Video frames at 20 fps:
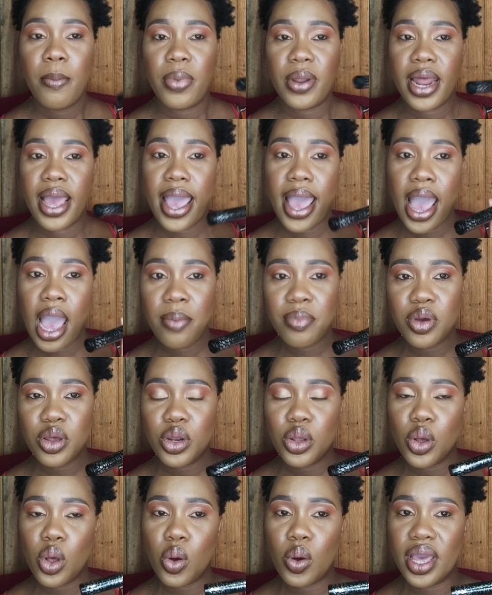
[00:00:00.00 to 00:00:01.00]
But I am
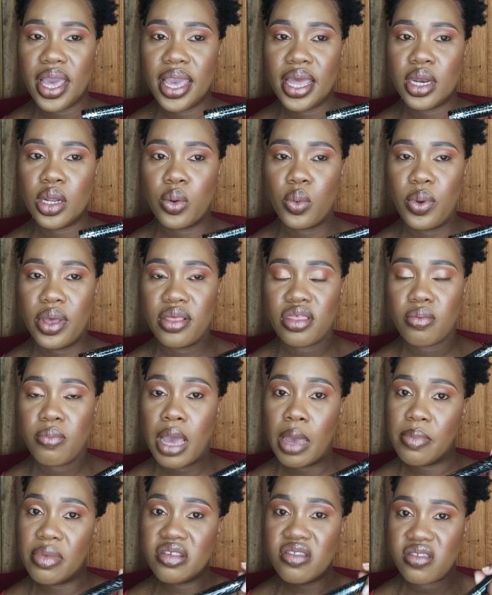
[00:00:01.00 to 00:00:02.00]
going to go in with
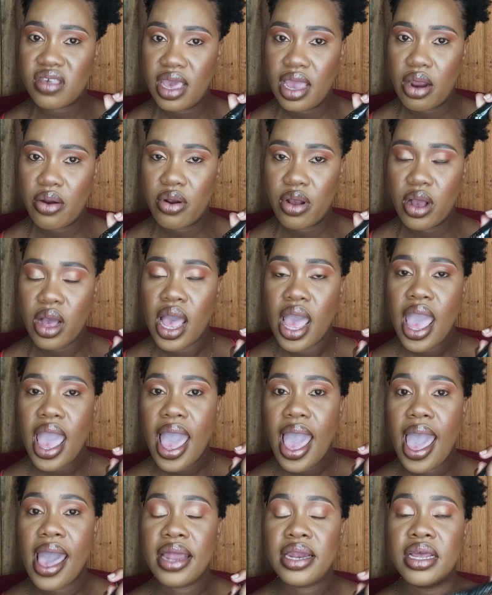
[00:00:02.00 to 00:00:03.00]
my mascara
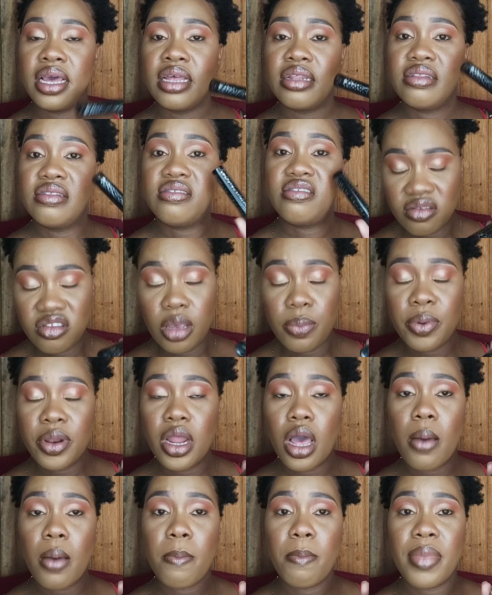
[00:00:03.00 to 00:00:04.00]
and
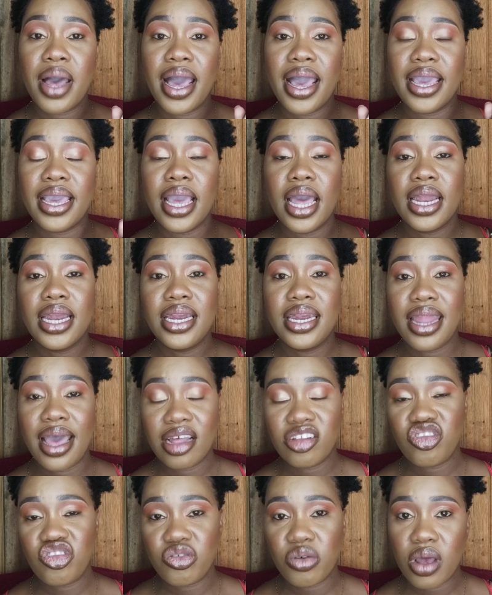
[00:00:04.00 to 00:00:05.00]
deepen up my
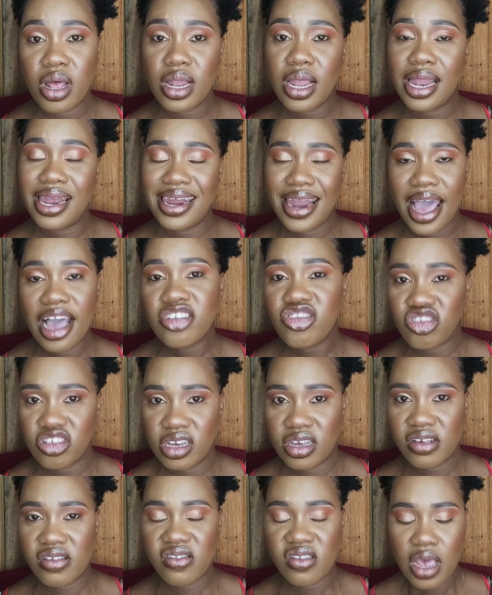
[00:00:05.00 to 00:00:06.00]
natural
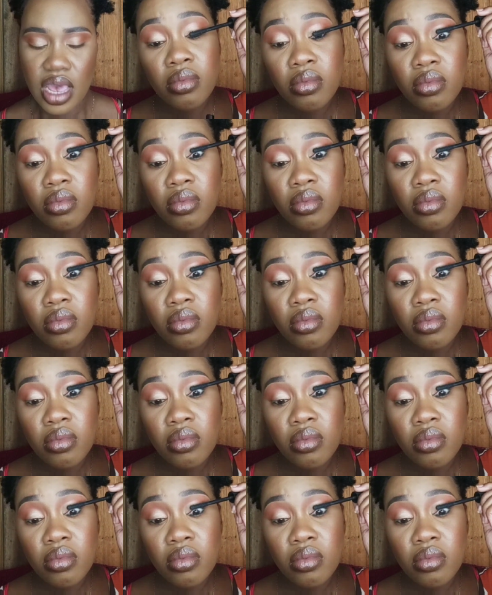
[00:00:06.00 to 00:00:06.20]
lashes.